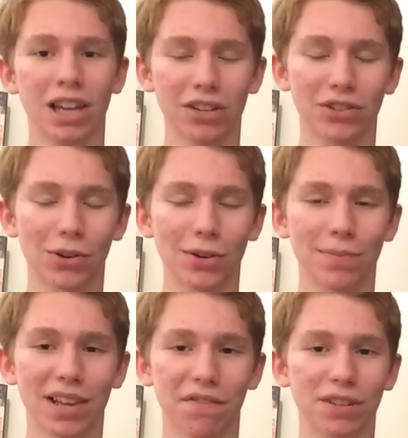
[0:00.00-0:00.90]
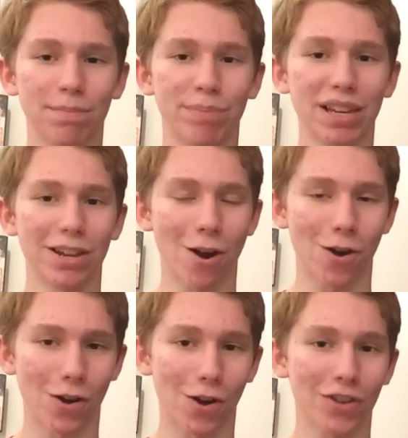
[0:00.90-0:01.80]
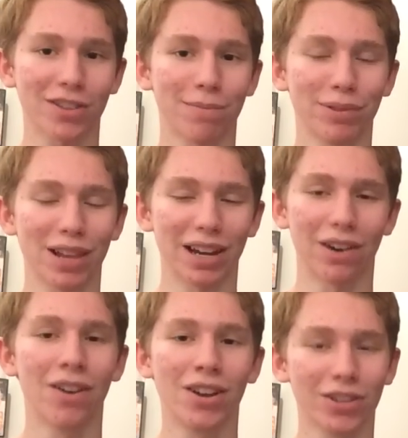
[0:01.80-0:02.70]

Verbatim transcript: and shown himself to be an awesome player.